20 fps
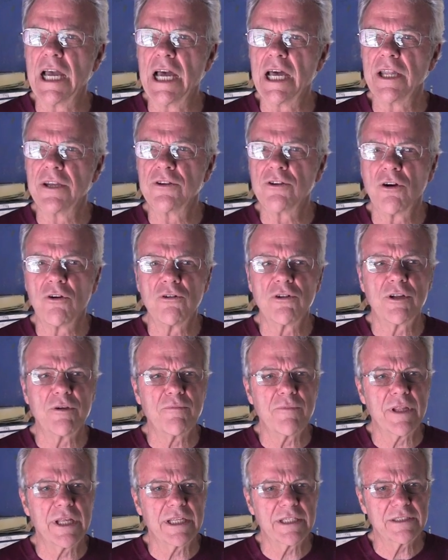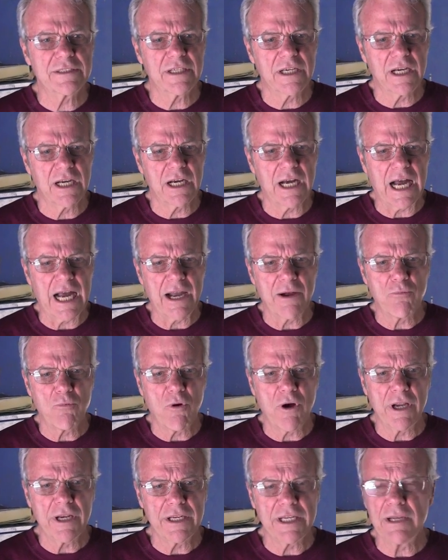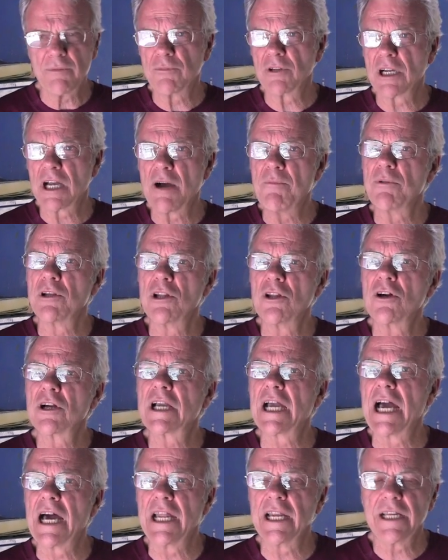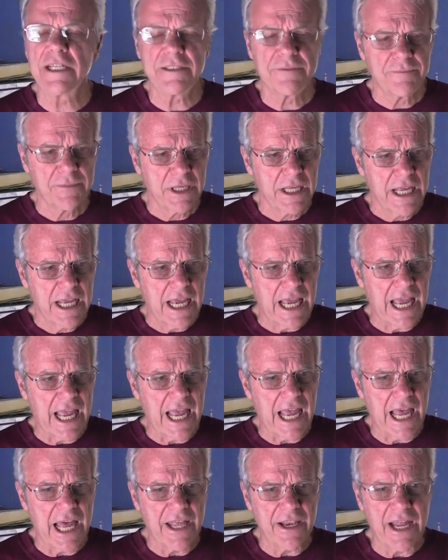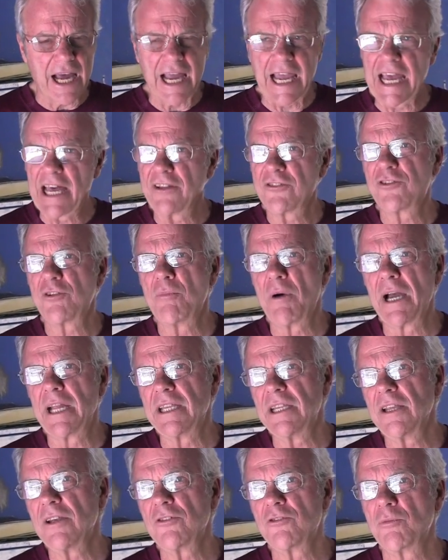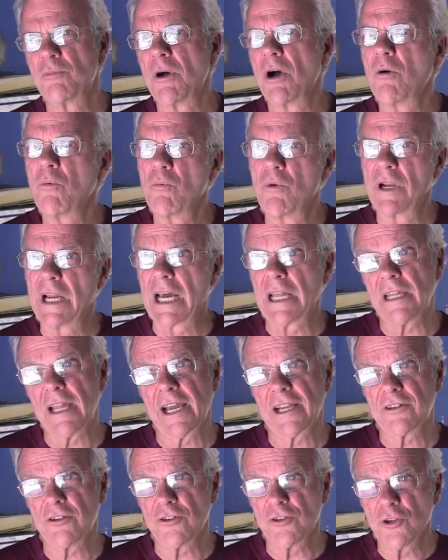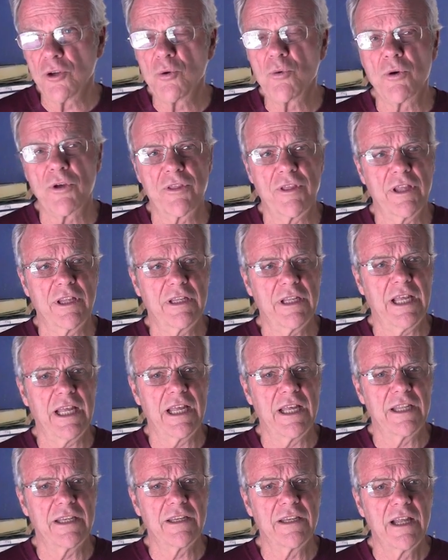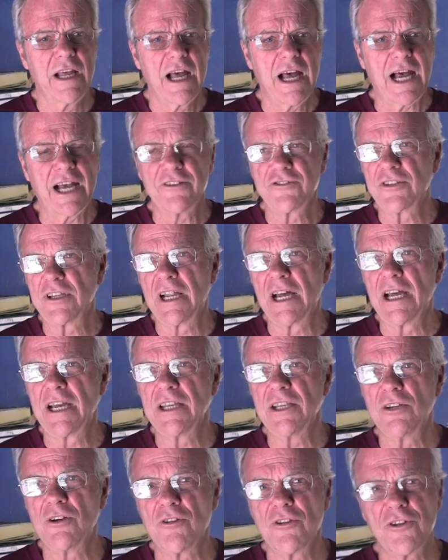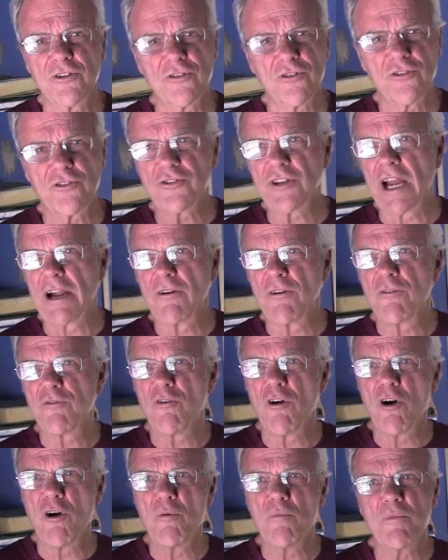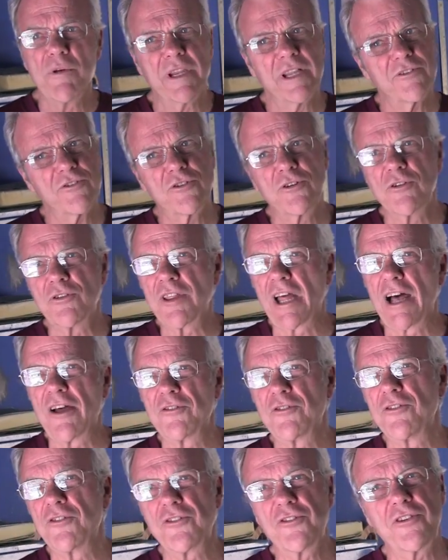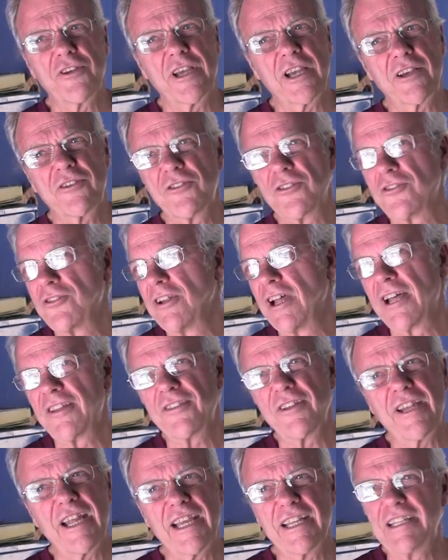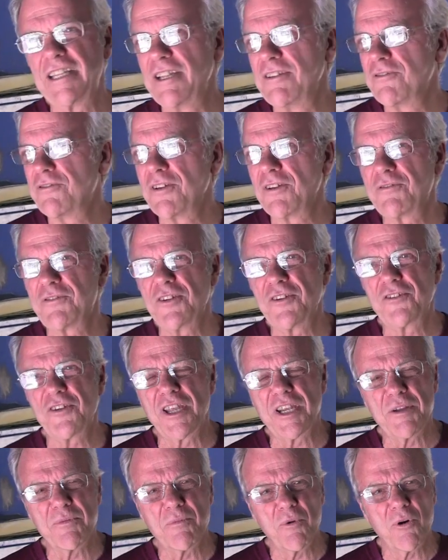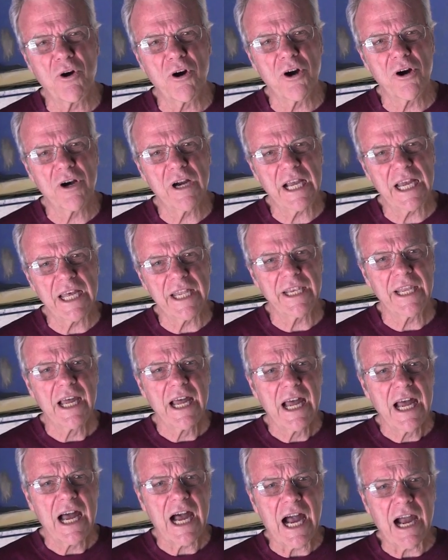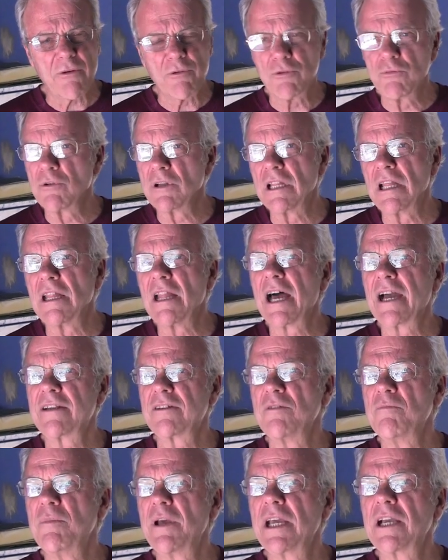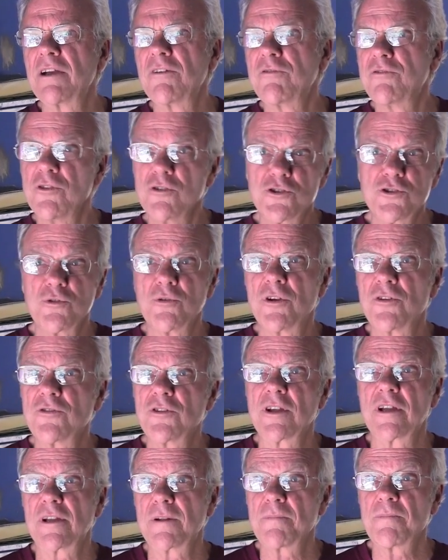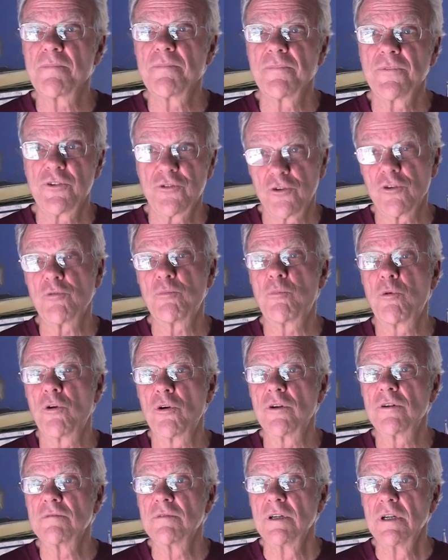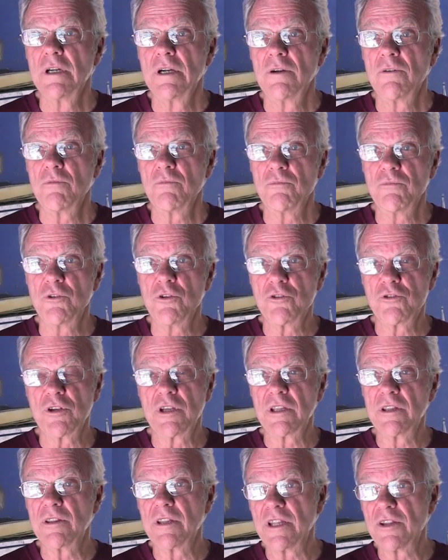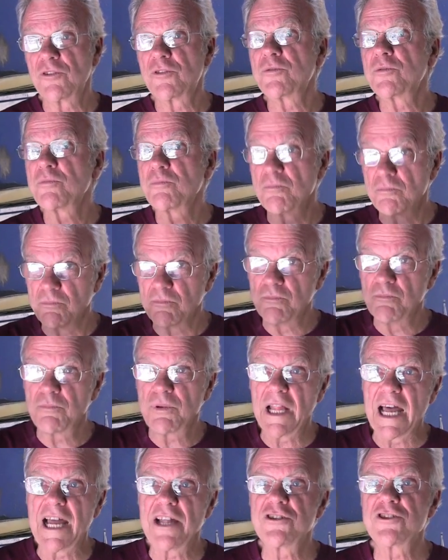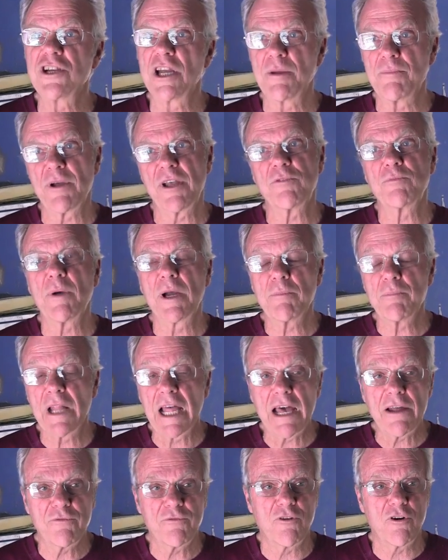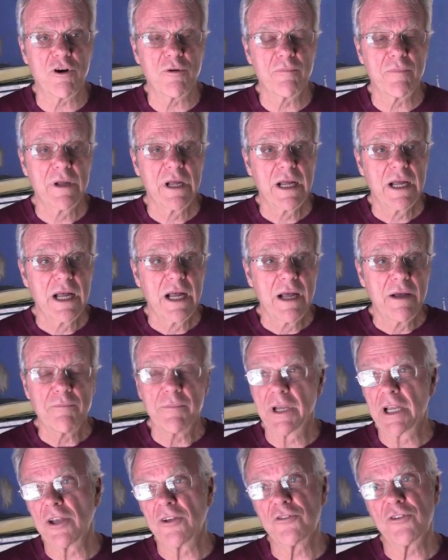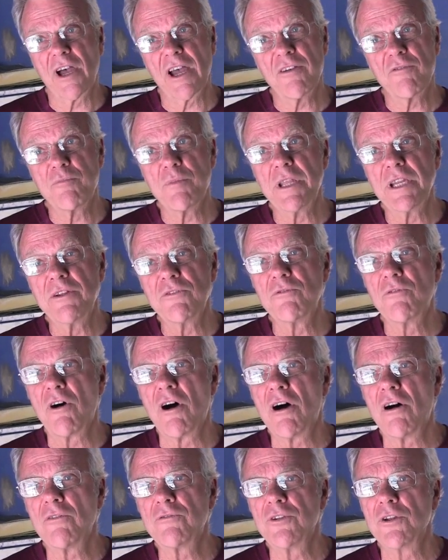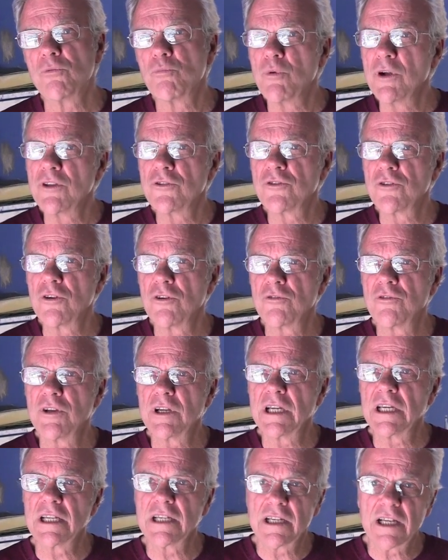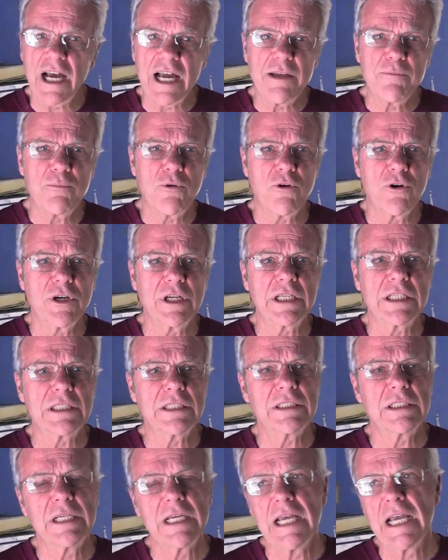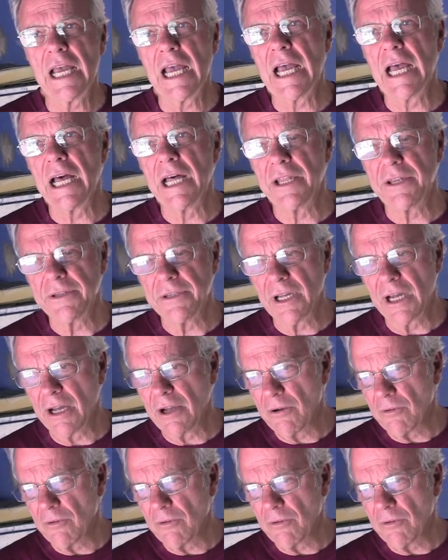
and told him that I wanted him to come and look at it, and I had some ideas about what I'd like to do with it. And I said, this is styrofoam, and it's 2006. It's not the 1950s anymore, and I would really like to make a futuristic surfboard using this plan shape as my platform, because I've been involved in windsurfing and kiteboarding and